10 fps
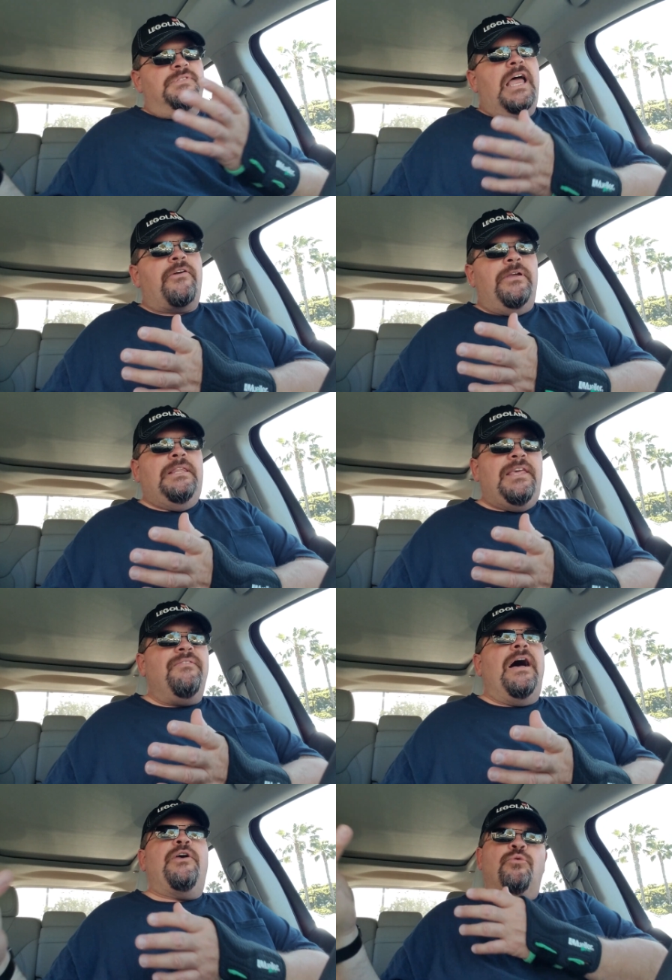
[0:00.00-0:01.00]
Zachary
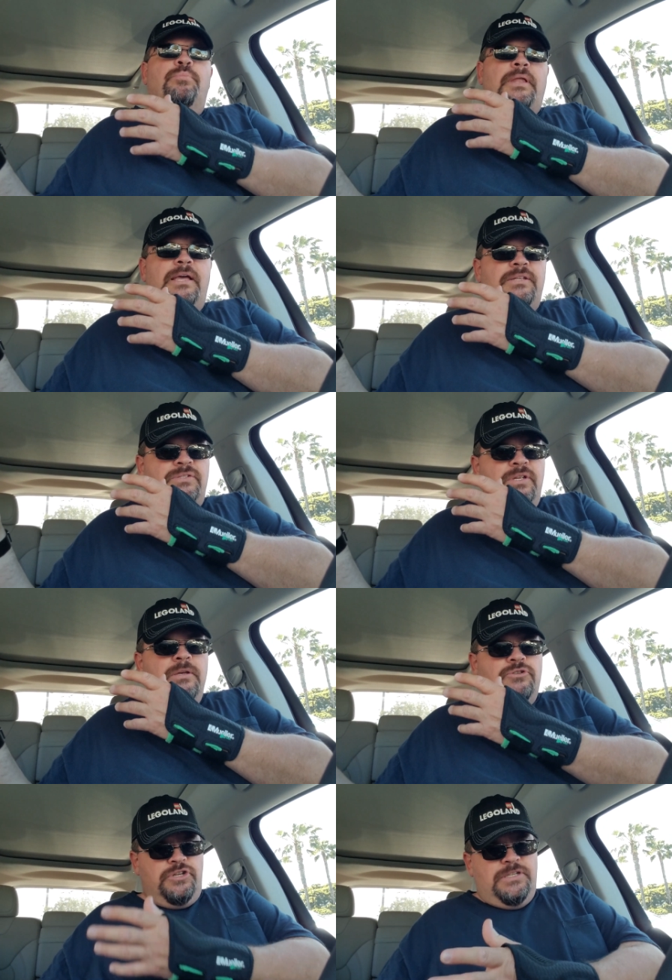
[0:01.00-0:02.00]
Levi, who plays
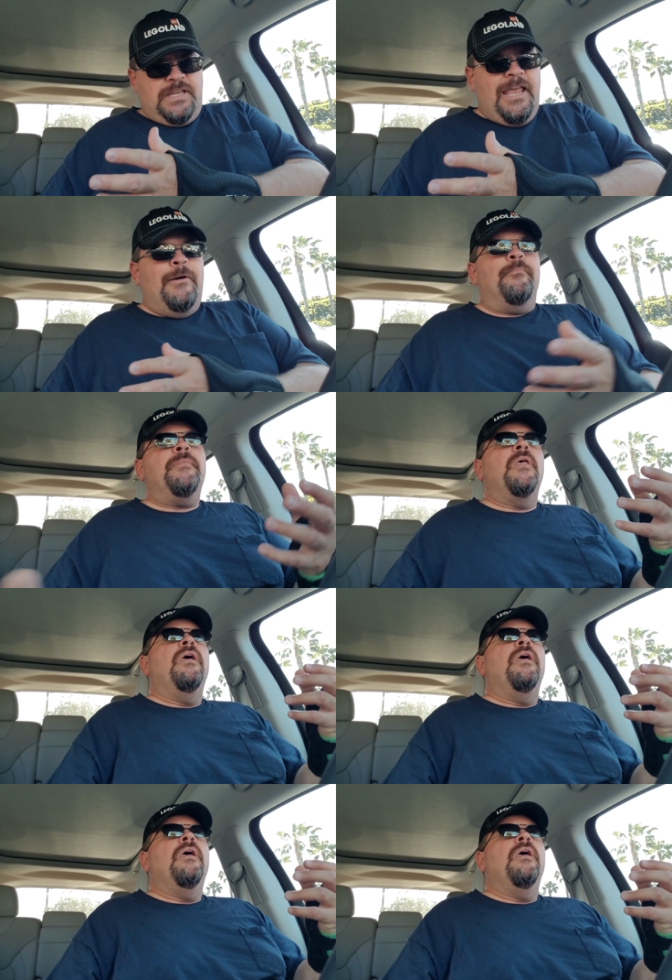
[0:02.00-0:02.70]
Shazam,